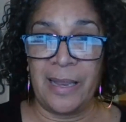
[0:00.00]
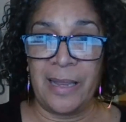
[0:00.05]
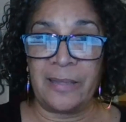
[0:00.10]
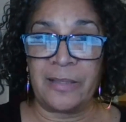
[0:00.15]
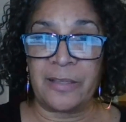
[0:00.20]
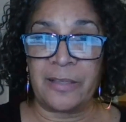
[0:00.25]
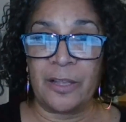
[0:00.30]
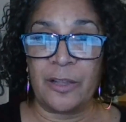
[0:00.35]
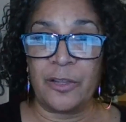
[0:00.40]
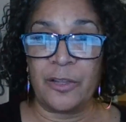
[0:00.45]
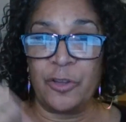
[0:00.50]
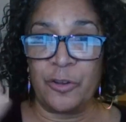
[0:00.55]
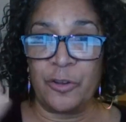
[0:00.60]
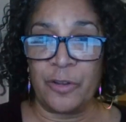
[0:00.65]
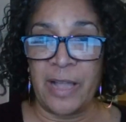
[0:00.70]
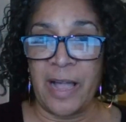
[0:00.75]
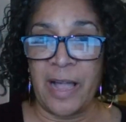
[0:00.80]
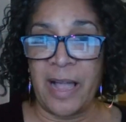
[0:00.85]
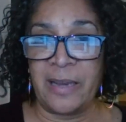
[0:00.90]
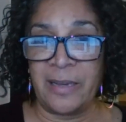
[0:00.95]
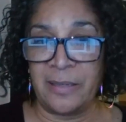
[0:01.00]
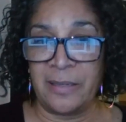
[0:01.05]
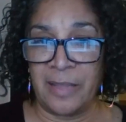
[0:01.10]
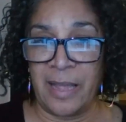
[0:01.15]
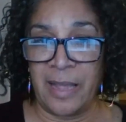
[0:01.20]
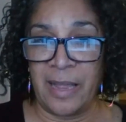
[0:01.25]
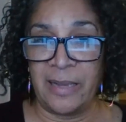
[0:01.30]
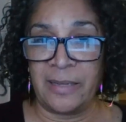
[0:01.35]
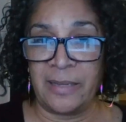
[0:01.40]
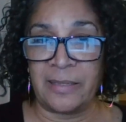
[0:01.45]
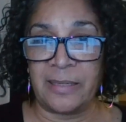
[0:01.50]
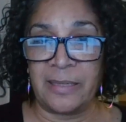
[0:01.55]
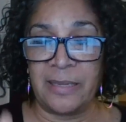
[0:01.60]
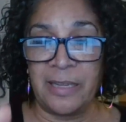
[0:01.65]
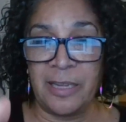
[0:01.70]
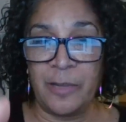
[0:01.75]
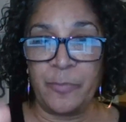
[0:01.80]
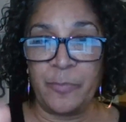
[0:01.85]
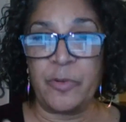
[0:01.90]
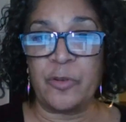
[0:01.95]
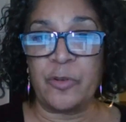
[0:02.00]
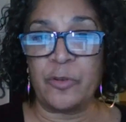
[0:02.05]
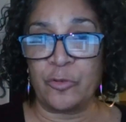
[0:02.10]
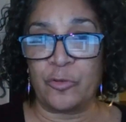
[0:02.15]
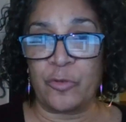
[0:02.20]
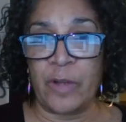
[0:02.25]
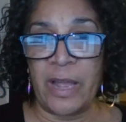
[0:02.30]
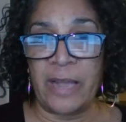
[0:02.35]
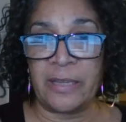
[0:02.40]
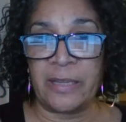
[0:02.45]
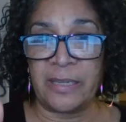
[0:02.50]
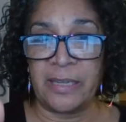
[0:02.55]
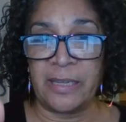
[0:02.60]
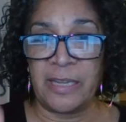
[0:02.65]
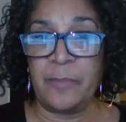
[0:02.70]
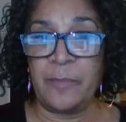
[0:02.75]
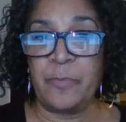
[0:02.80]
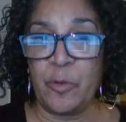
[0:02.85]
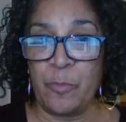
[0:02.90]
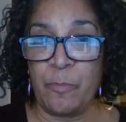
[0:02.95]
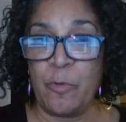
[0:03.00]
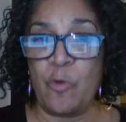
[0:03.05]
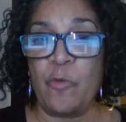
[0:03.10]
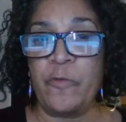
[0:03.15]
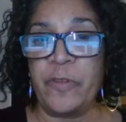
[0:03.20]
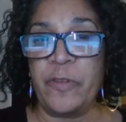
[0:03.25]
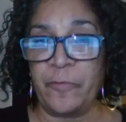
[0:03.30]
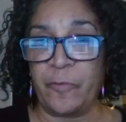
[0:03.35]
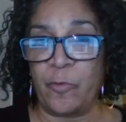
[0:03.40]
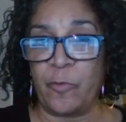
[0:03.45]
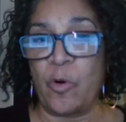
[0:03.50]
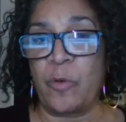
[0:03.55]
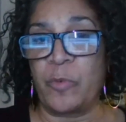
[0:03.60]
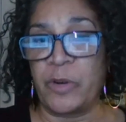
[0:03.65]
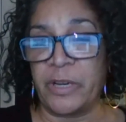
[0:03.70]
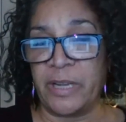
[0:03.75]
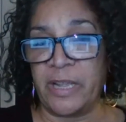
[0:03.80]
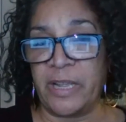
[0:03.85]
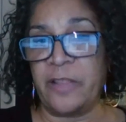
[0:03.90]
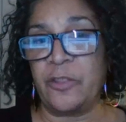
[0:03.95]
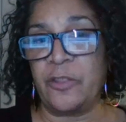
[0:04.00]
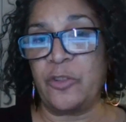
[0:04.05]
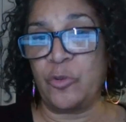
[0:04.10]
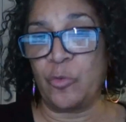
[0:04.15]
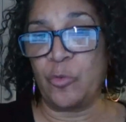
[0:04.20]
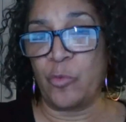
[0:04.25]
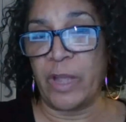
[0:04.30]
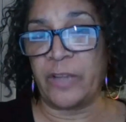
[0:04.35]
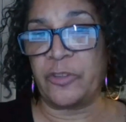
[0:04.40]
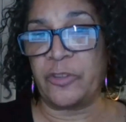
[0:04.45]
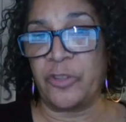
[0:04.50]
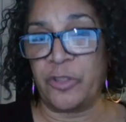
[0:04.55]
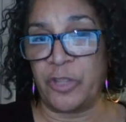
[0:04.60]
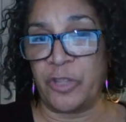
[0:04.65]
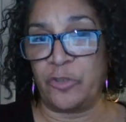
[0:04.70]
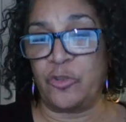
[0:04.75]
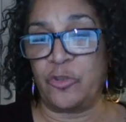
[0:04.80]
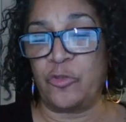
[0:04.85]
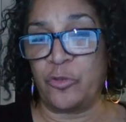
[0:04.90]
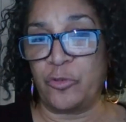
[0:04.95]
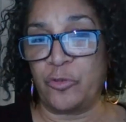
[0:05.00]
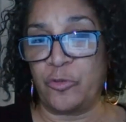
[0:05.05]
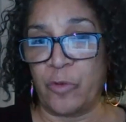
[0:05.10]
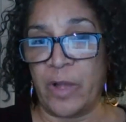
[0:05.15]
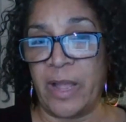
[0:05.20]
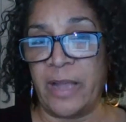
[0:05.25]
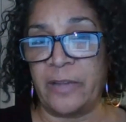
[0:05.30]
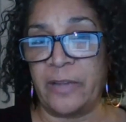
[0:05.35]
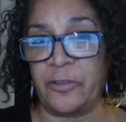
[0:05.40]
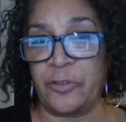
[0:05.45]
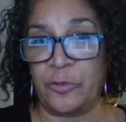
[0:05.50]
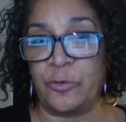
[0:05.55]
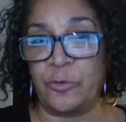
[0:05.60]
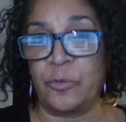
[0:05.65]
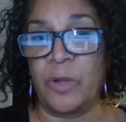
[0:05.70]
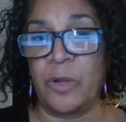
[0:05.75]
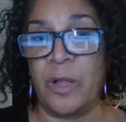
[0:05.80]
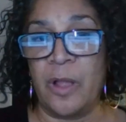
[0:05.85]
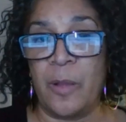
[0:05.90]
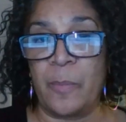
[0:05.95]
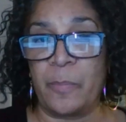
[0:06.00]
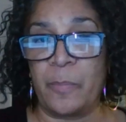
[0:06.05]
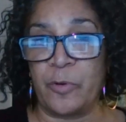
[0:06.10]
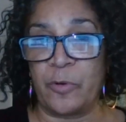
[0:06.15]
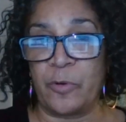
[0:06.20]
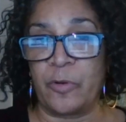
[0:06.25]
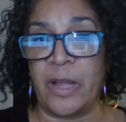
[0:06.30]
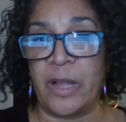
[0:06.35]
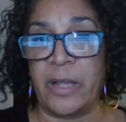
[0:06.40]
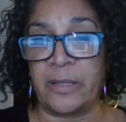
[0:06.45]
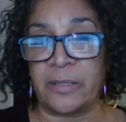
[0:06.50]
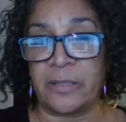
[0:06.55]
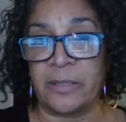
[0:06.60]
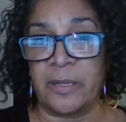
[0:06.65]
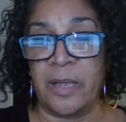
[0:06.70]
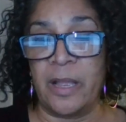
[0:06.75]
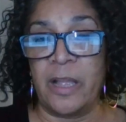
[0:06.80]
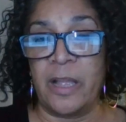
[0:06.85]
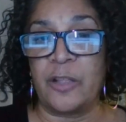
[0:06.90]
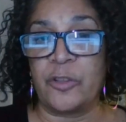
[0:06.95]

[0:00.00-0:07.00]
it's your guiding light to keep you on track, to keep you moving forward in the direction that you're trying to progress.